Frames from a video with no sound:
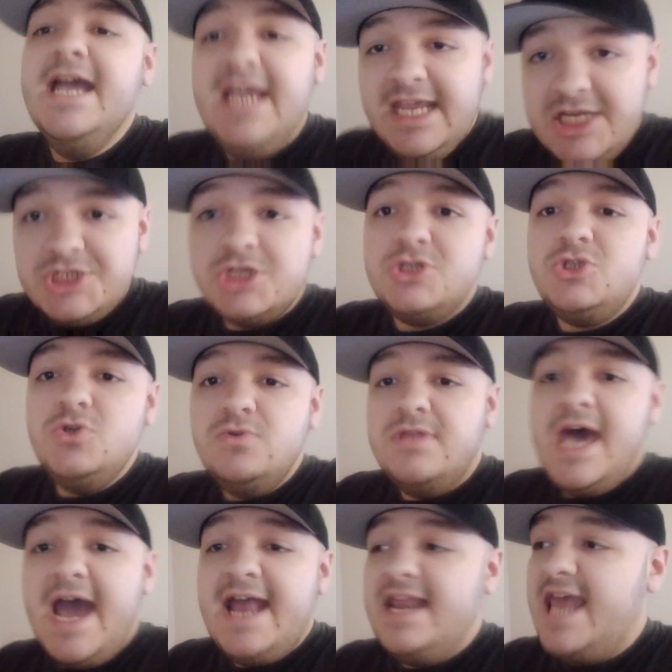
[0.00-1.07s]
He should do
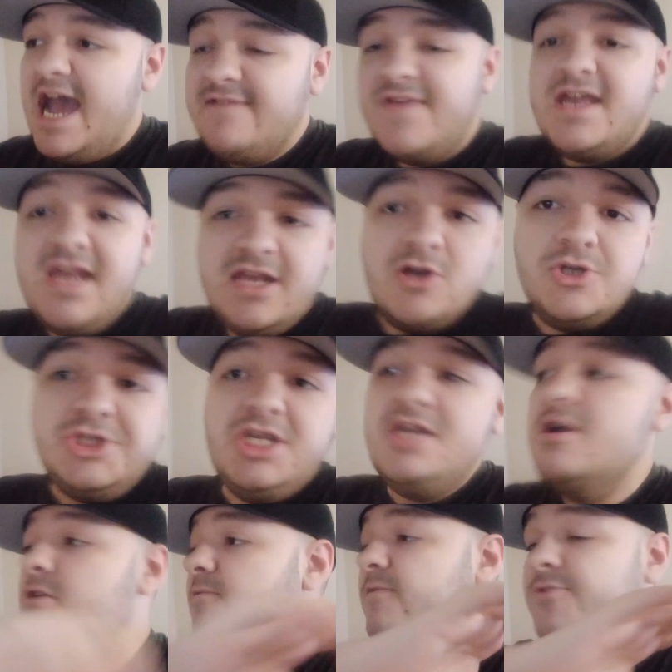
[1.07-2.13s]
that and have that energy
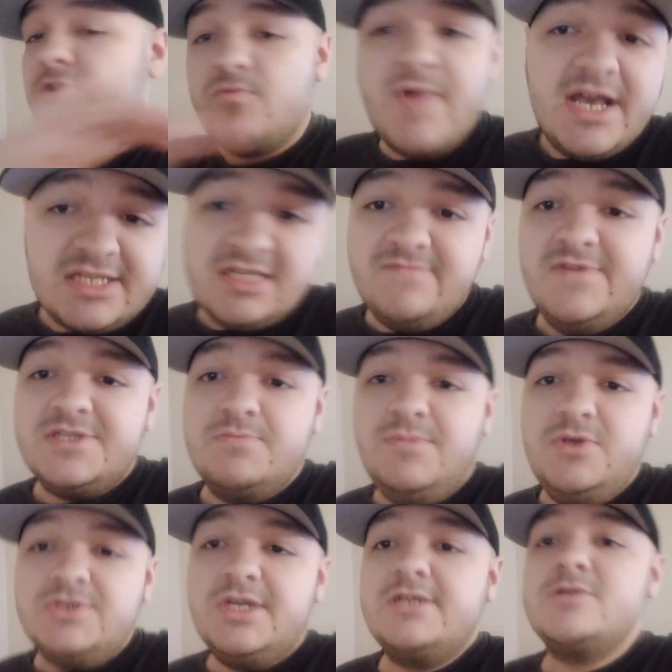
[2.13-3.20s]
for the rest of his
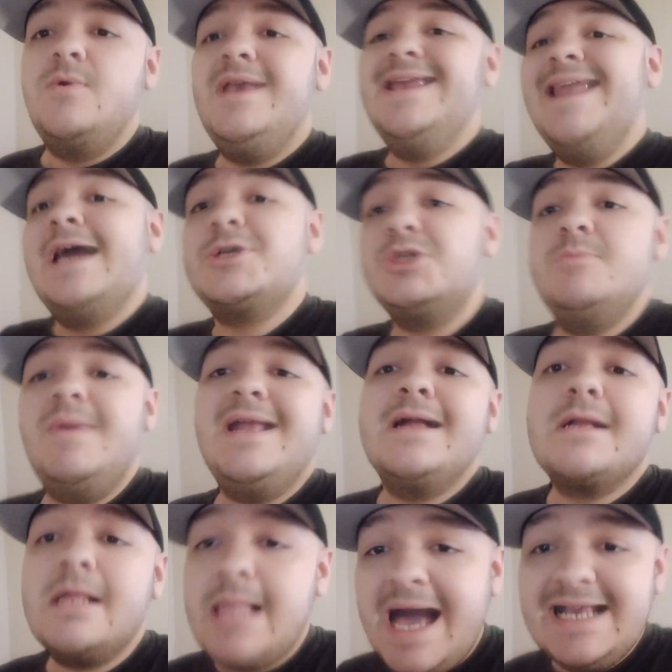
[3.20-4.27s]
music, so he can actually make
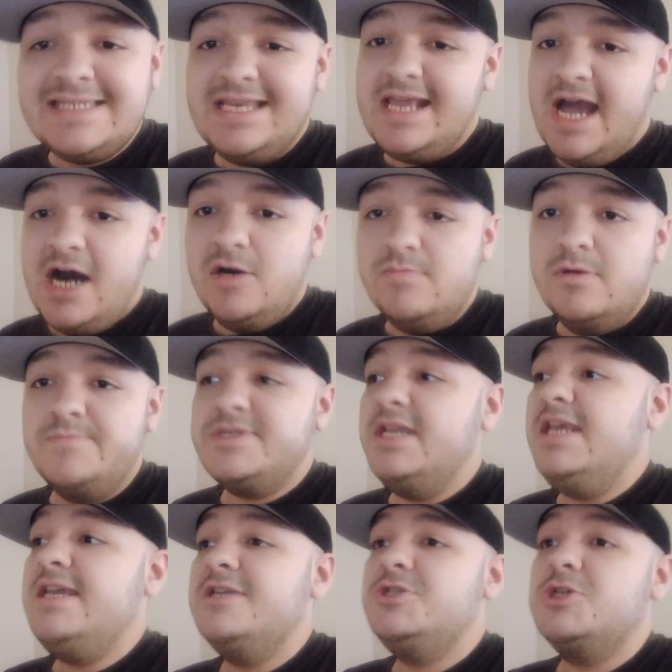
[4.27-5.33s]
classic albums and
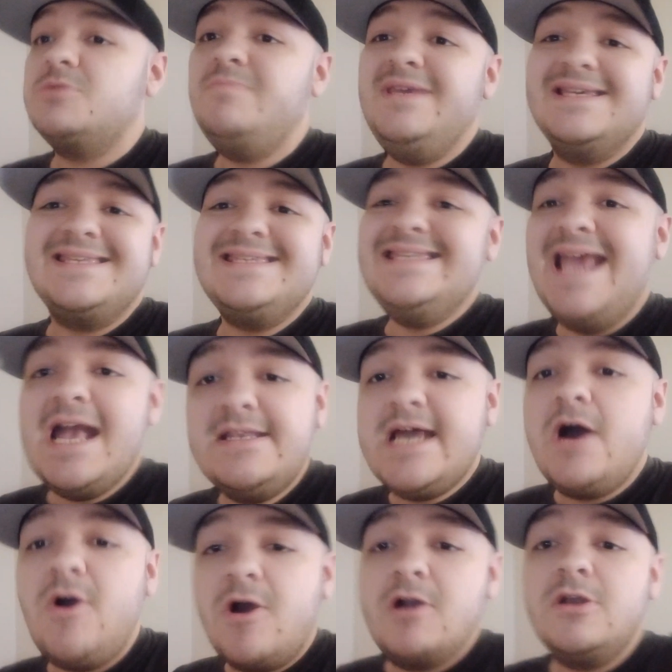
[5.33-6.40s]
he could just be a
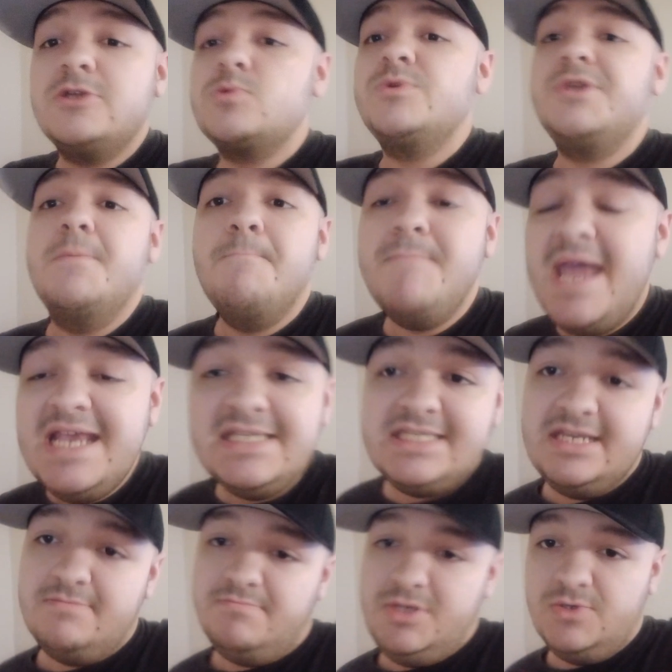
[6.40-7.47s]
standout artist with
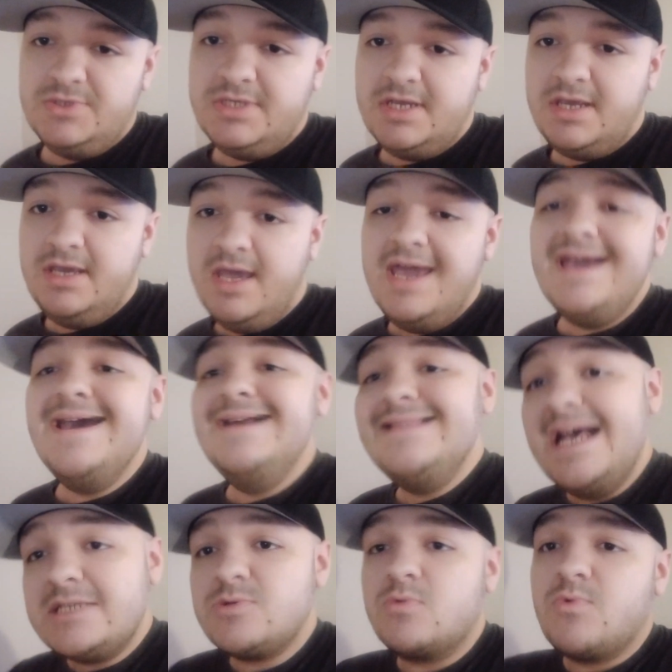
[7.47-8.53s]
amazing music. And
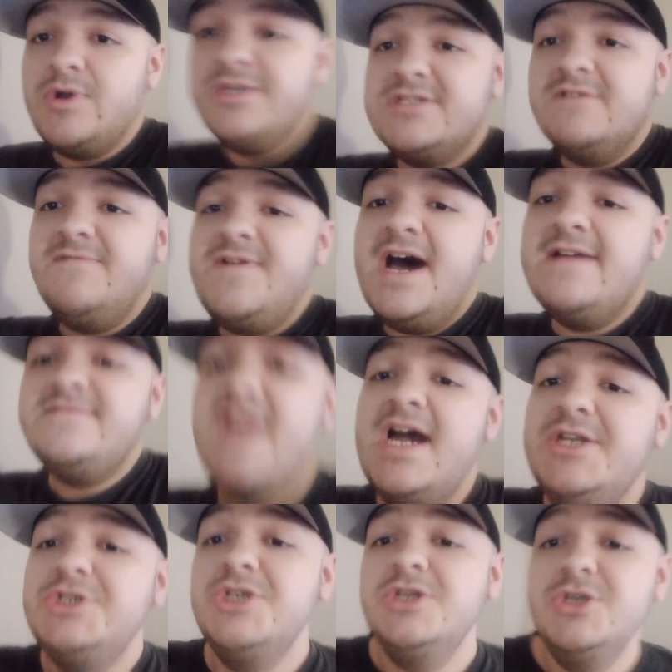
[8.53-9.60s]
that's what Royce da
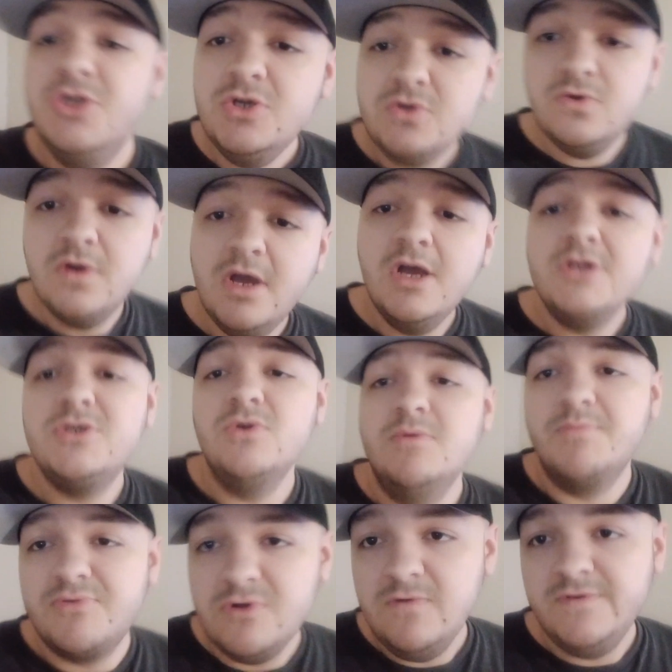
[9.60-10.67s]
5'9 should do to
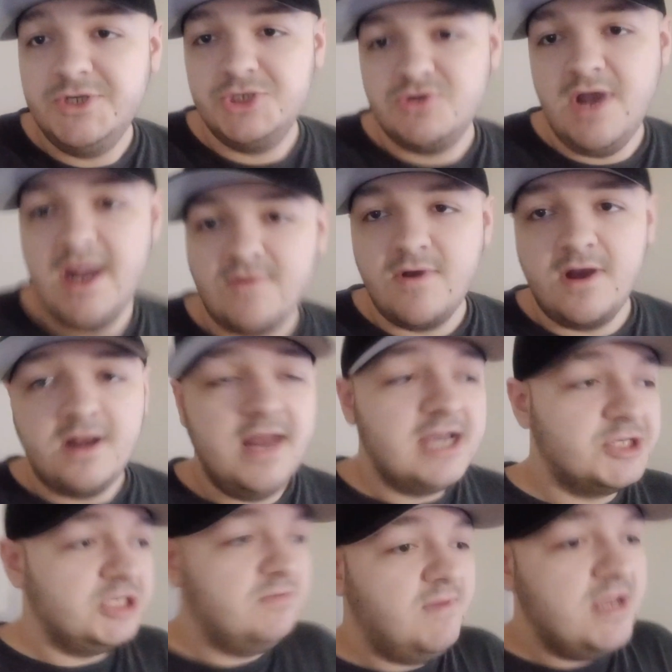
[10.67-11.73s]
improve his track record and
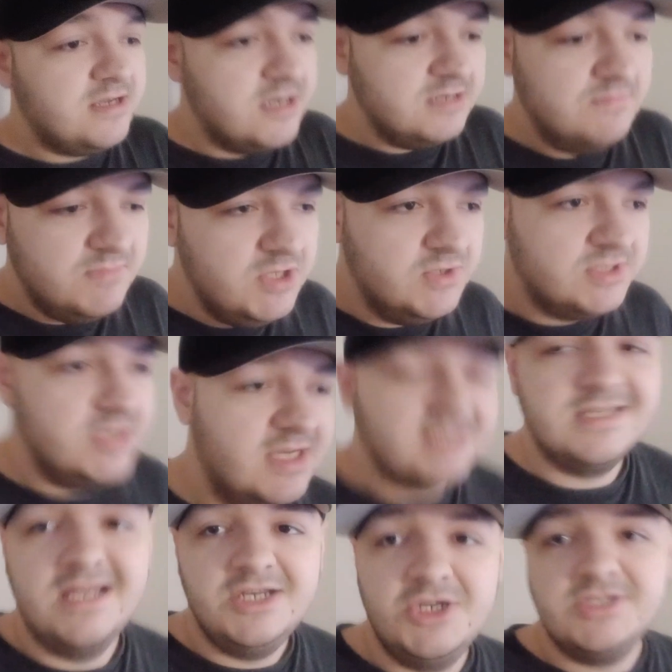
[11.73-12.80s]
actually make good music
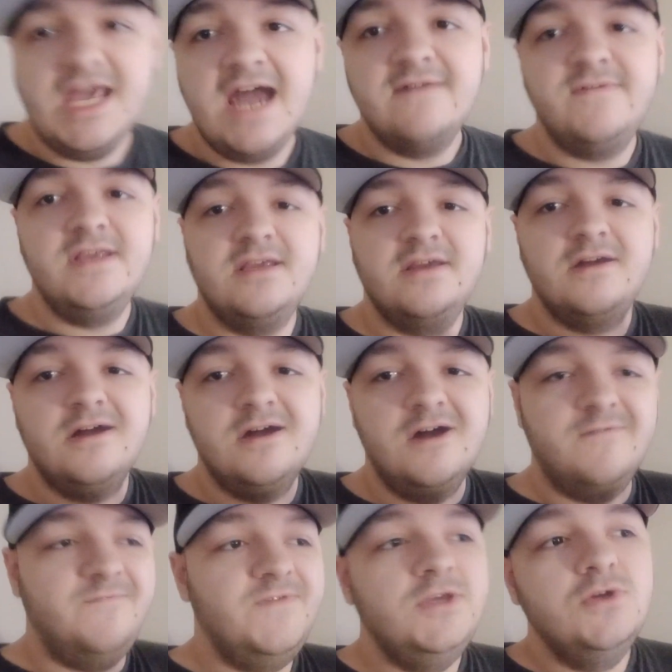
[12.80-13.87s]
instead of just having
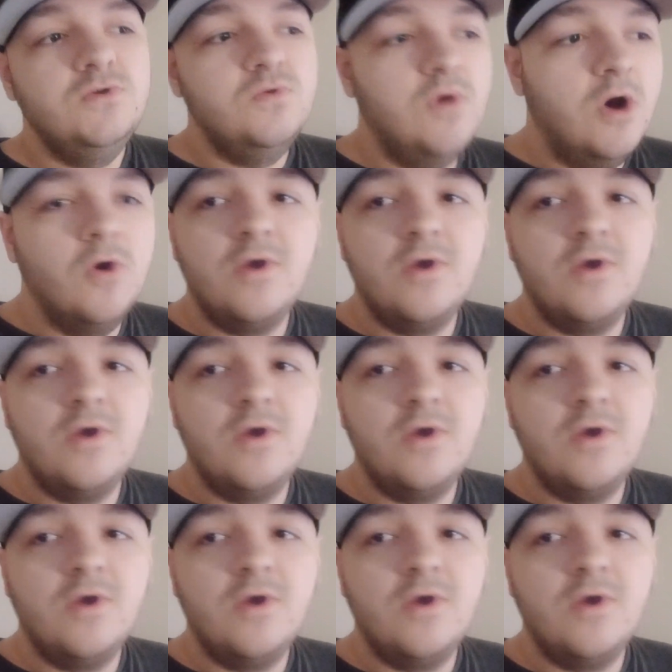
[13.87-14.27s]
a few